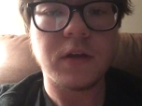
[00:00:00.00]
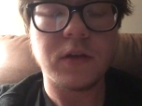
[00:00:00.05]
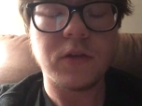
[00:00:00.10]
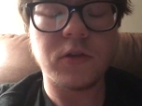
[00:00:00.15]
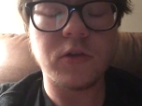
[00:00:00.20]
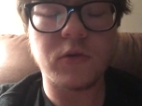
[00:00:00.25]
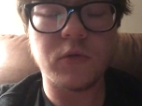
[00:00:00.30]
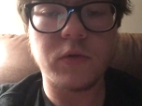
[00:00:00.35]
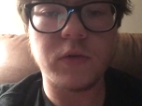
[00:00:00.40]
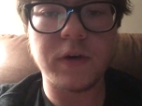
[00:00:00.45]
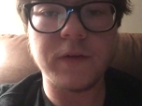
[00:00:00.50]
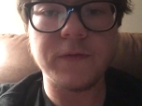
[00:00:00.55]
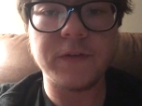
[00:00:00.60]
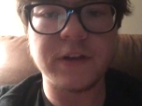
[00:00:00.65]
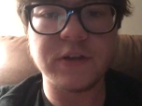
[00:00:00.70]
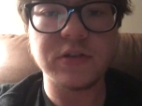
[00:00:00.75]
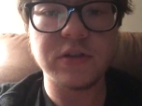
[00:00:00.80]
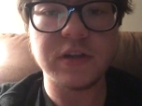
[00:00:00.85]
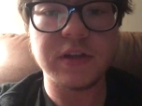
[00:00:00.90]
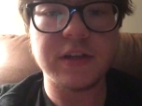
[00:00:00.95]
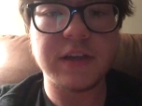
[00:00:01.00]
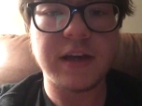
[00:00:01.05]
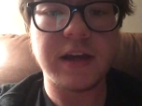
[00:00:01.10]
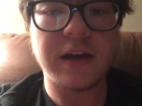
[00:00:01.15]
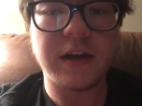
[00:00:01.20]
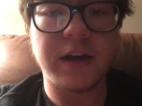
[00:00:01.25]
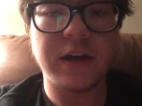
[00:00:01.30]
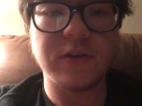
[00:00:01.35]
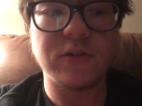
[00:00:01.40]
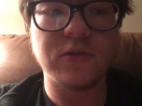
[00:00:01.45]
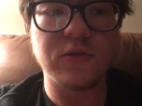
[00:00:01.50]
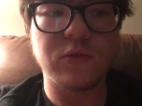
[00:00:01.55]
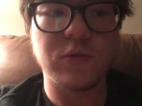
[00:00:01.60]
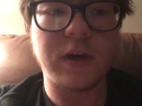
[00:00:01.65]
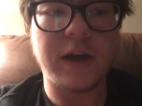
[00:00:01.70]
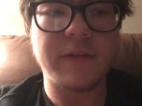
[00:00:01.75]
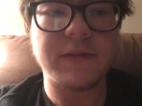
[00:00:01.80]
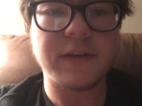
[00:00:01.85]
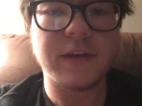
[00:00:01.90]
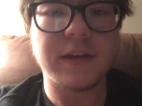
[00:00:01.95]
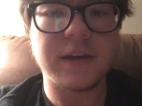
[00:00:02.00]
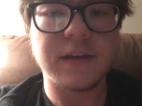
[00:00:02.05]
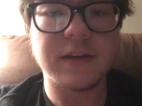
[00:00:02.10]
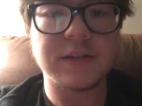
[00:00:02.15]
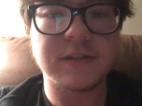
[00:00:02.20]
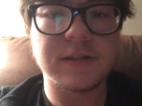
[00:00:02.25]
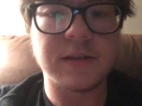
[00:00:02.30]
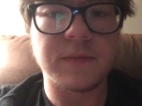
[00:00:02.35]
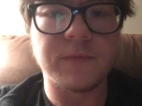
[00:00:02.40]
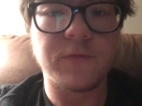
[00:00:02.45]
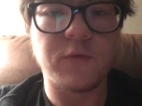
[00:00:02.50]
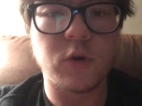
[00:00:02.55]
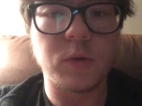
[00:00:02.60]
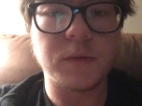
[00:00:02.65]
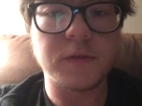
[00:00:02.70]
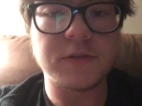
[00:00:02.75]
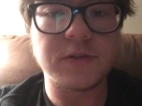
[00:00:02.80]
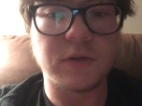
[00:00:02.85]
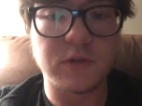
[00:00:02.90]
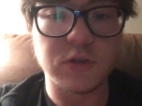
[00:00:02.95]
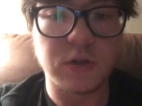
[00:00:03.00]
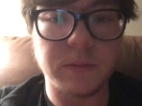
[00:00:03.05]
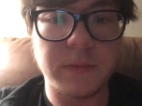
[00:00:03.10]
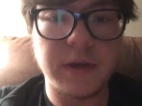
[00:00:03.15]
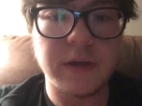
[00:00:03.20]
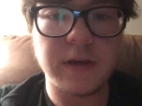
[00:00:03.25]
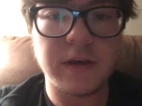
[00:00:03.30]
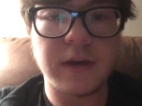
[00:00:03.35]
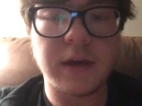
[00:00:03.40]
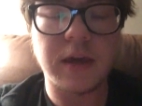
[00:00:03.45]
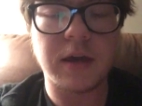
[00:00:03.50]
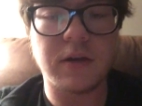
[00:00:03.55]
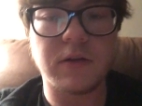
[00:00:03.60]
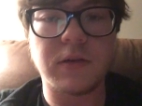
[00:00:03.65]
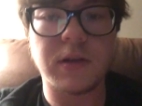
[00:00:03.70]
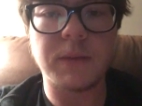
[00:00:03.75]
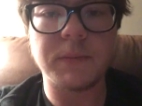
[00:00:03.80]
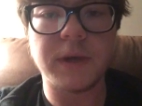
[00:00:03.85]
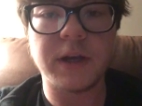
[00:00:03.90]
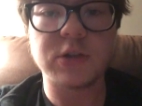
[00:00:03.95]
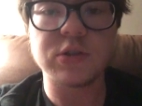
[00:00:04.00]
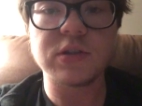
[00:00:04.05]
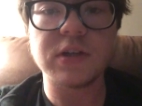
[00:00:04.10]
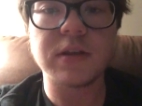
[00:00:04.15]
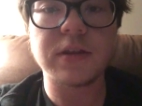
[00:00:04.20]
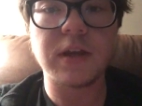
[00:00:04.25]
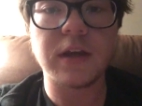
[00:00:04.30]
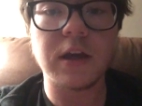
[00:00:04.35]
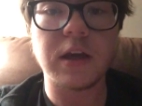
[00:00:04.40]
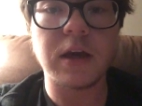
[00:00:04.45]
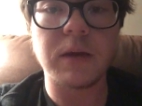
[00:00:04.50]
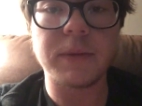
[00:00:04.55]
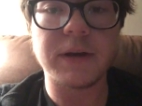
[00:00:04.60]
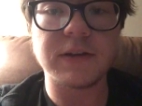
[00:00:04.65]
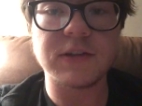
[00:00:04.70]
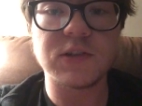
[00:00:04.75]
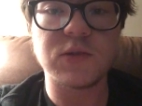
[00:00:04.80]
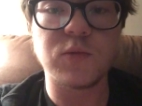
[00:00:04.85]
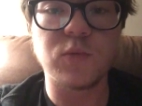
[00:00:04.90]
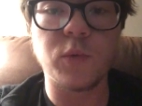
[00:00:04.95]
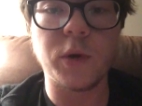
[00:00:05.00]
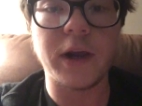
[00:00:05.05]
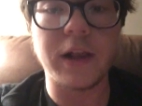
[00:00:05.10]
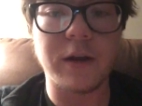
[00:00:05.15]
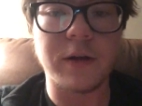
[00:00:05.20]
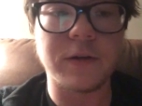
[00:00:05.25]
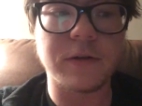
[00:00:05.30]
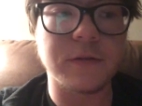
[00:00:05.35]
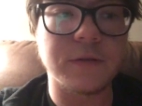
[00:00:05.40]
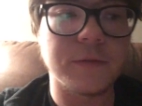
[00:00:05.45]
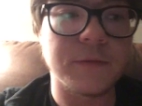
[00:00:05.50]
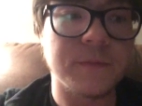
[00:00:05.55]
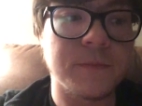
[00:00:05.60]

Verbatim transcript: Though eventually, yeah, I do have to get some form of social media account. I'm actually thinking about Twitter.